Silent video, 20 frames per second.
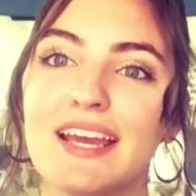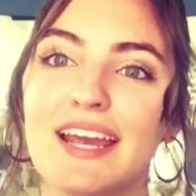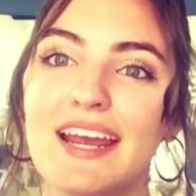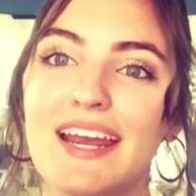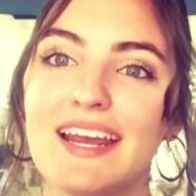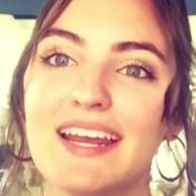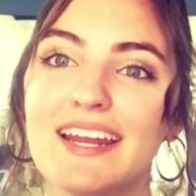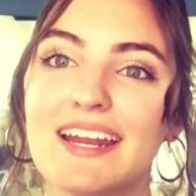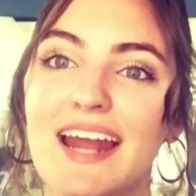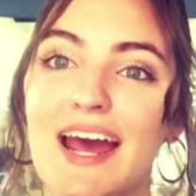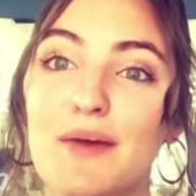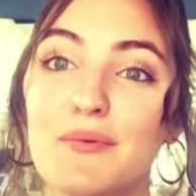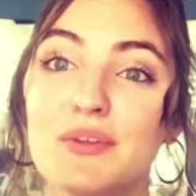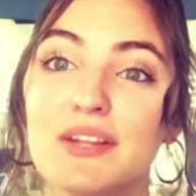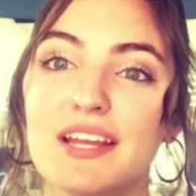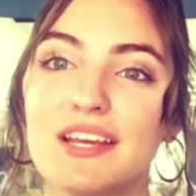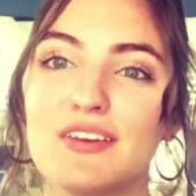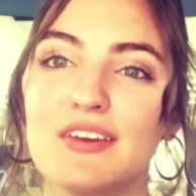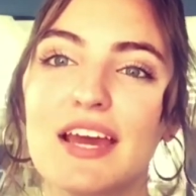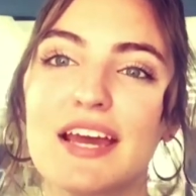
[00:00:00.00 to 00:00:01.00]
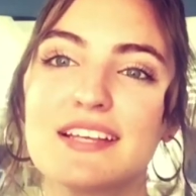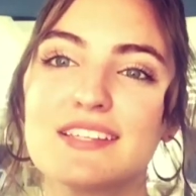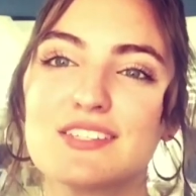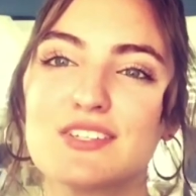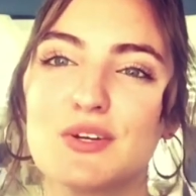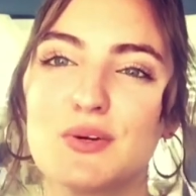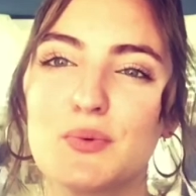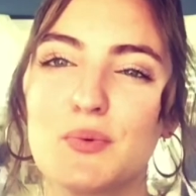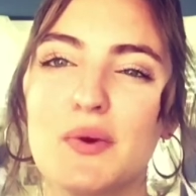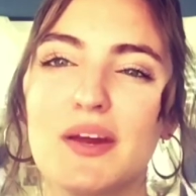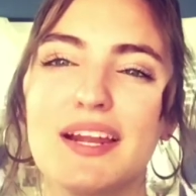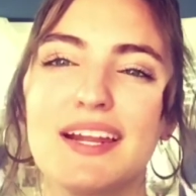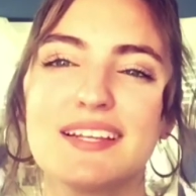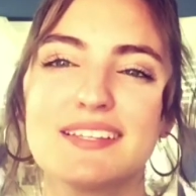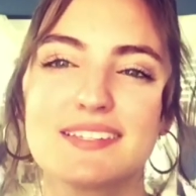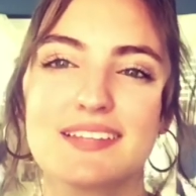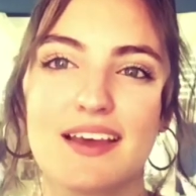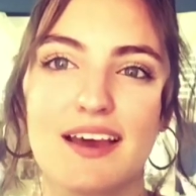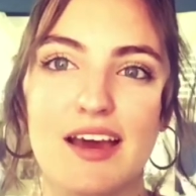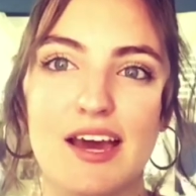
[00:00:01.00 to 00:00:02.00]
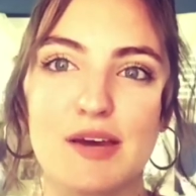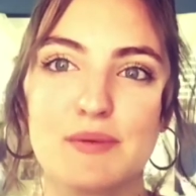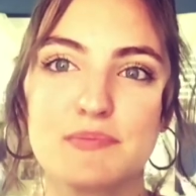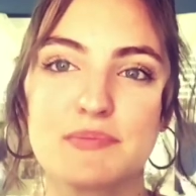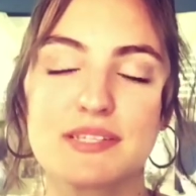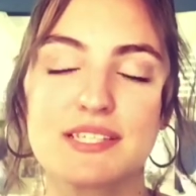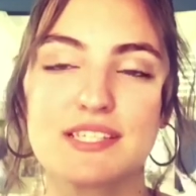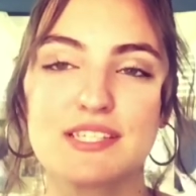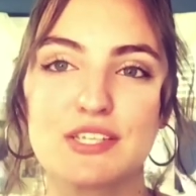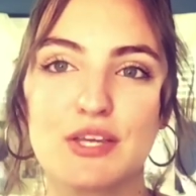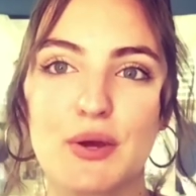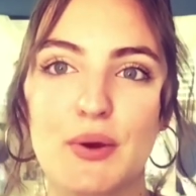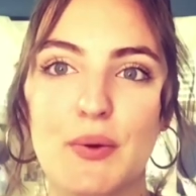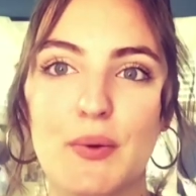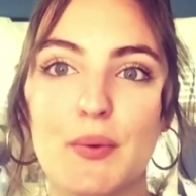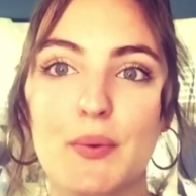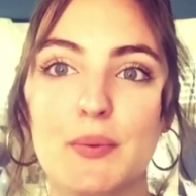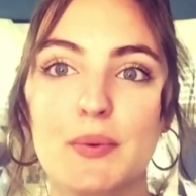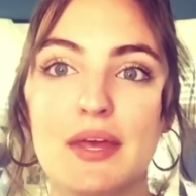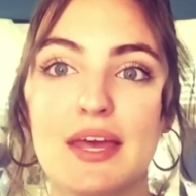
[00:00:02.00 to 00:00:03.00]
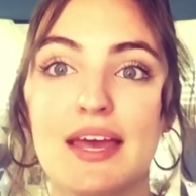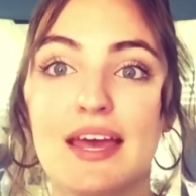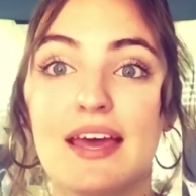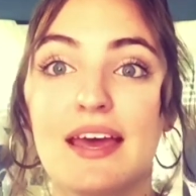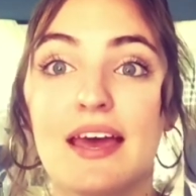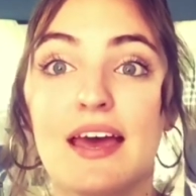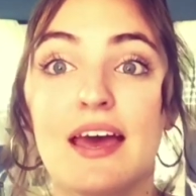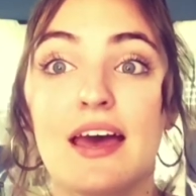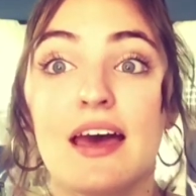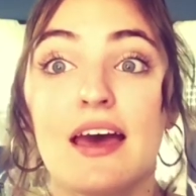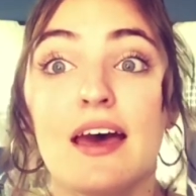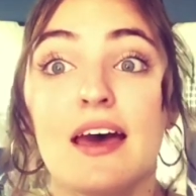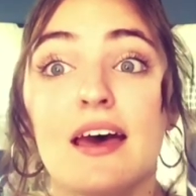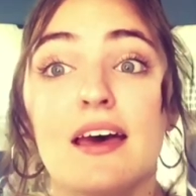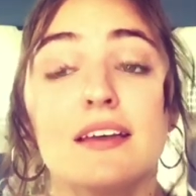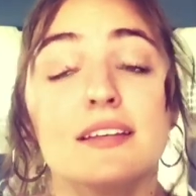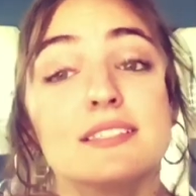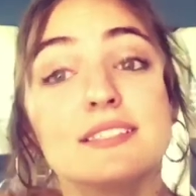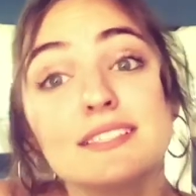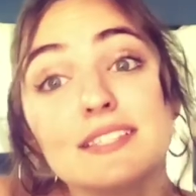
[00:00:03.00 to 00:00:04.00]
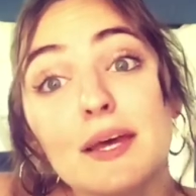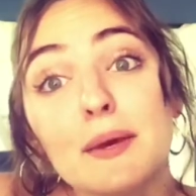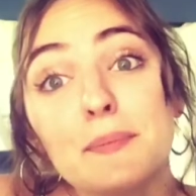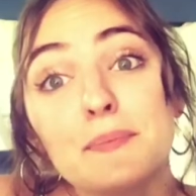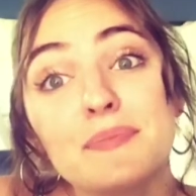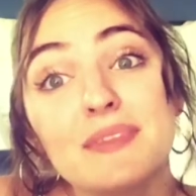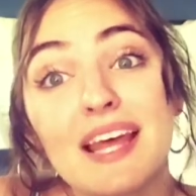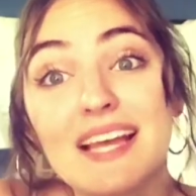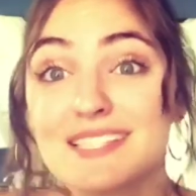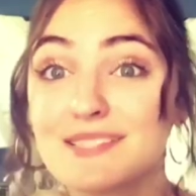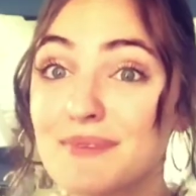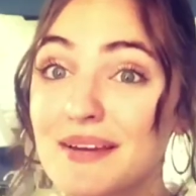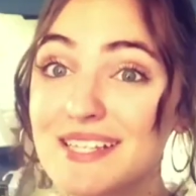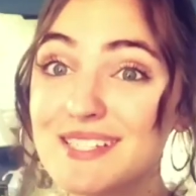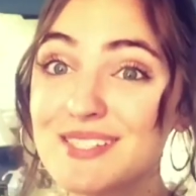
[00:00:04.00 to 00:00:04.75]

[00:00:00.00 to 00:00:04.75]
and I will let you guys know when it's up. So that's my